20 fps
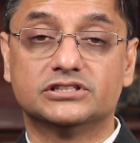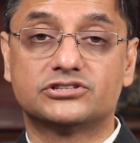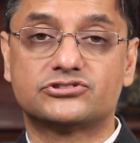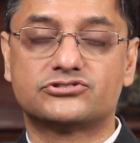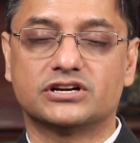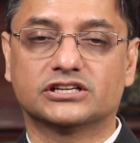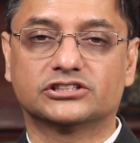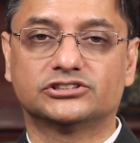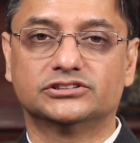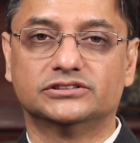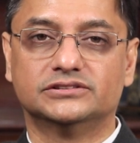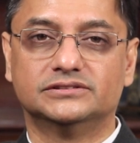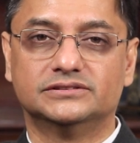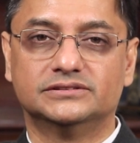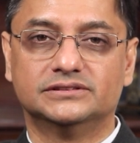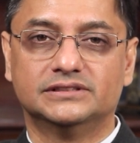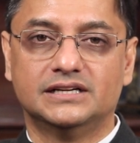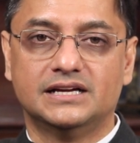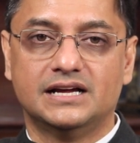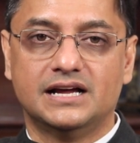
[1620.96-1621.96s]
destruction.
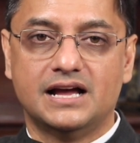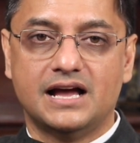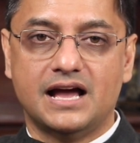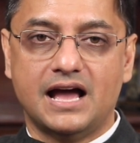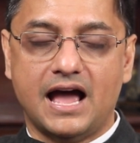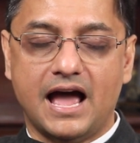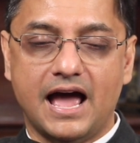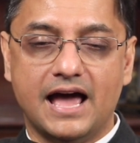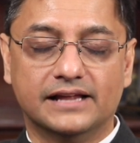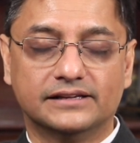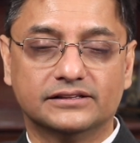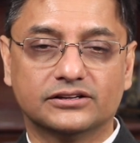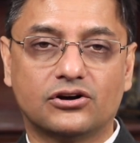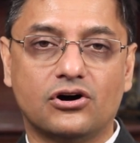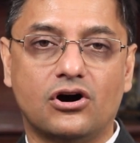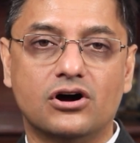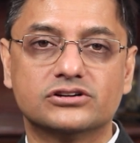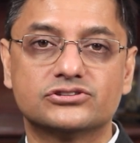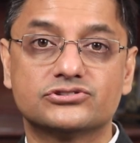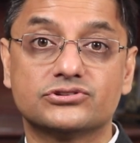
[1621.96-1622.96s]
And the
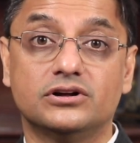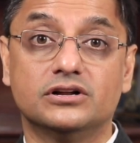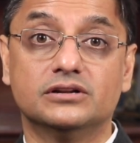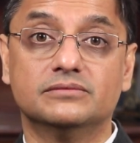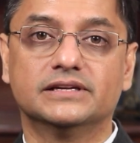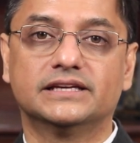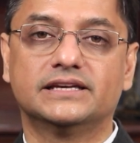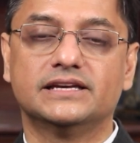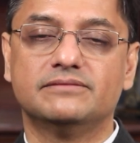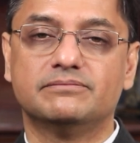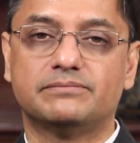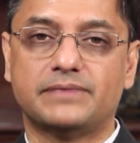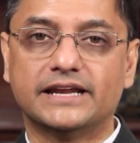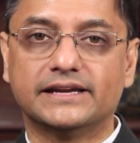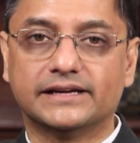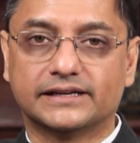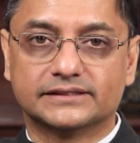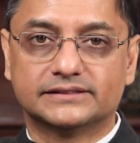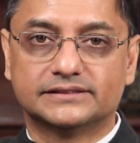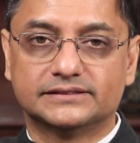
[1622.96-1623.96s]
gods all became
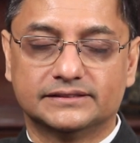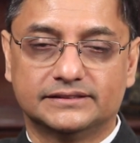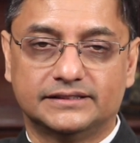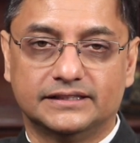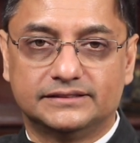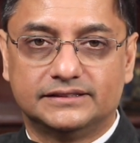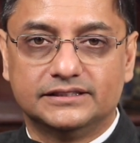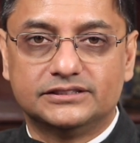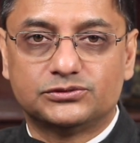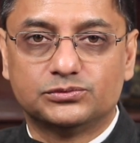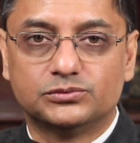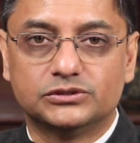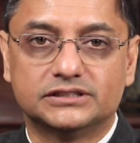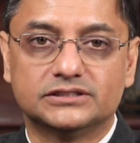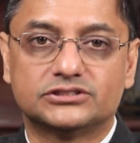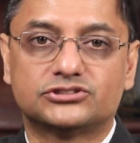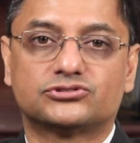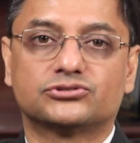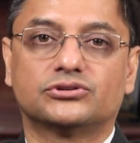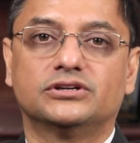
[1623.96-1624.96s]
panicked that this would
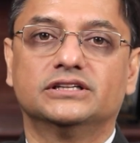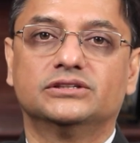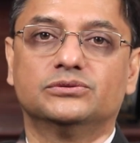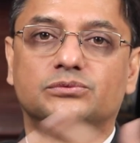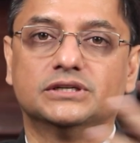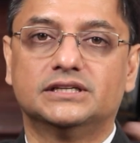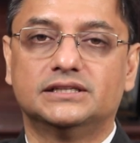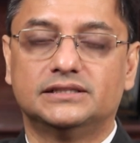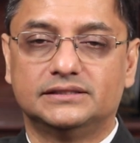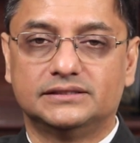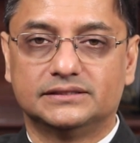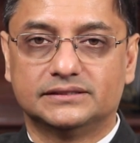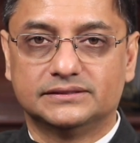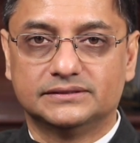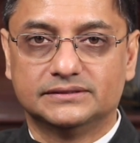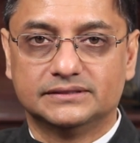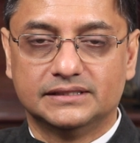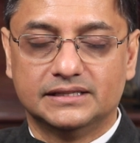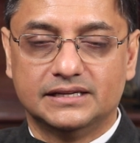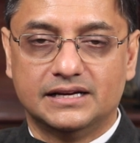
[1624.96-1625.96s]
destroy the world.
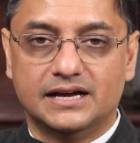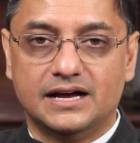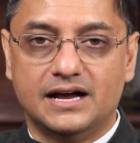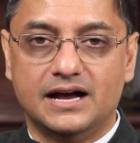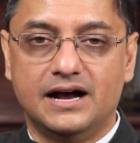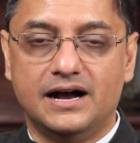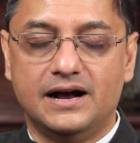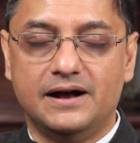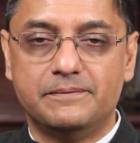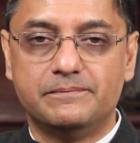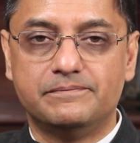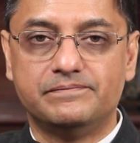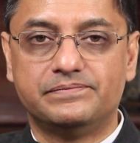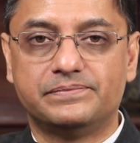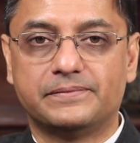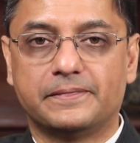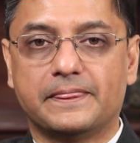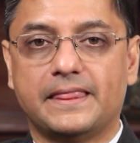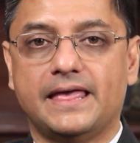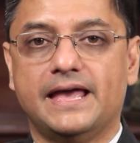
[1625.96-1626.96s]

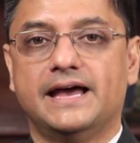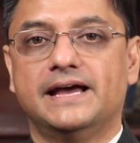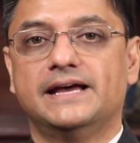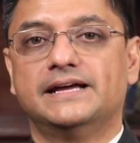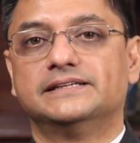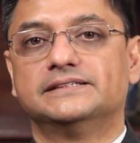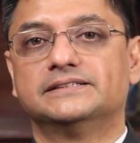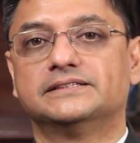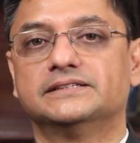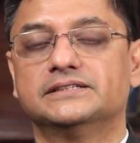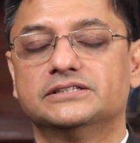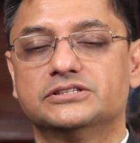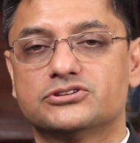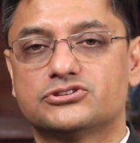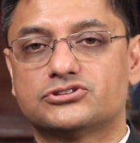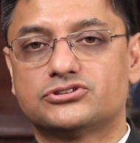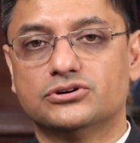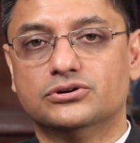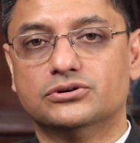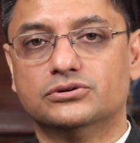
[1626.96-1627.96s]
And
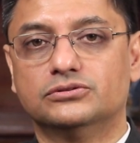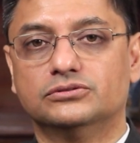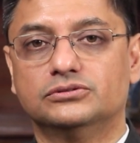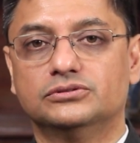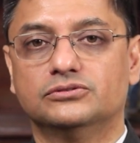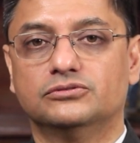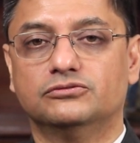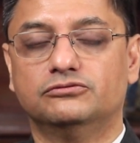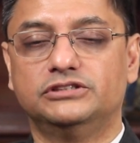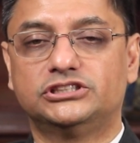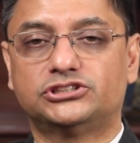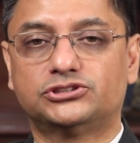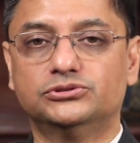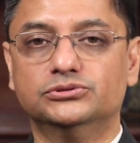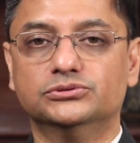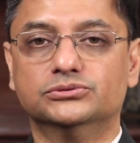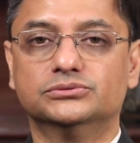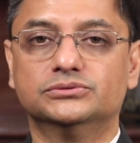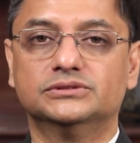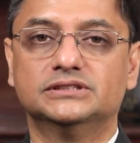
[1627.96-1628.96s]
so
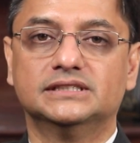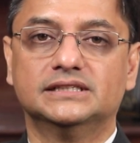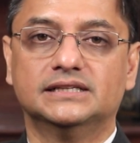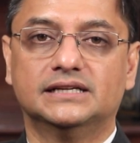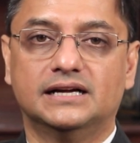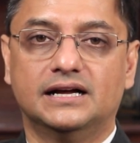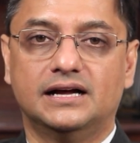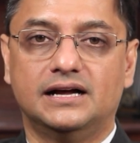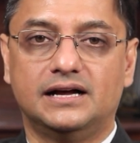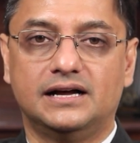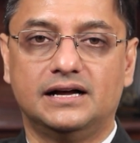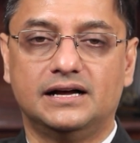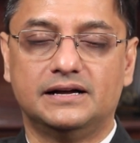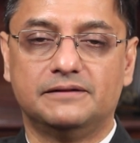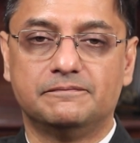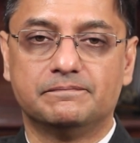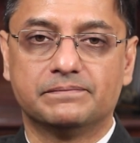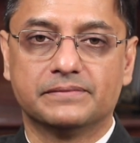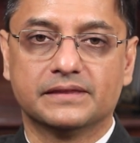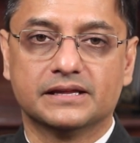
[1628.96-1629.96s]
Vishnu
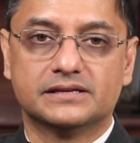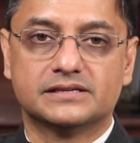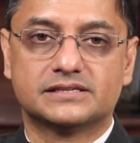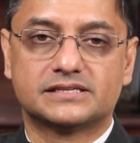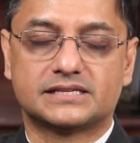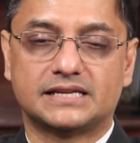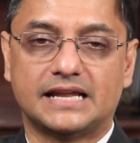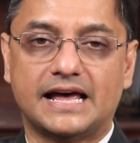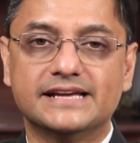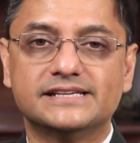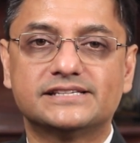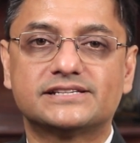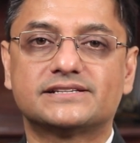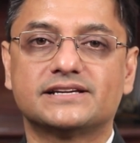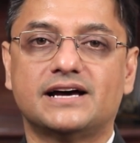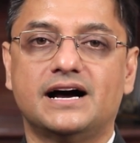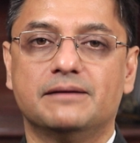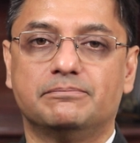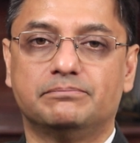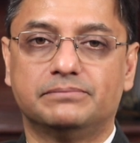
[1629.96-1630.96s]
sliced
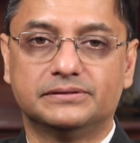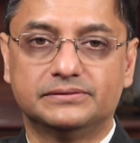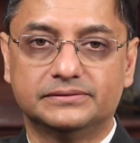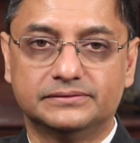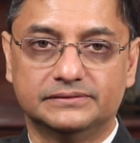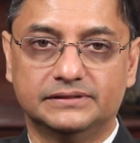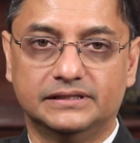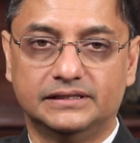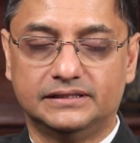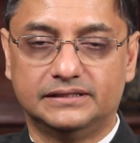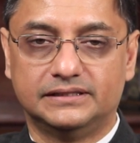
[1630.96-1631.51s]
up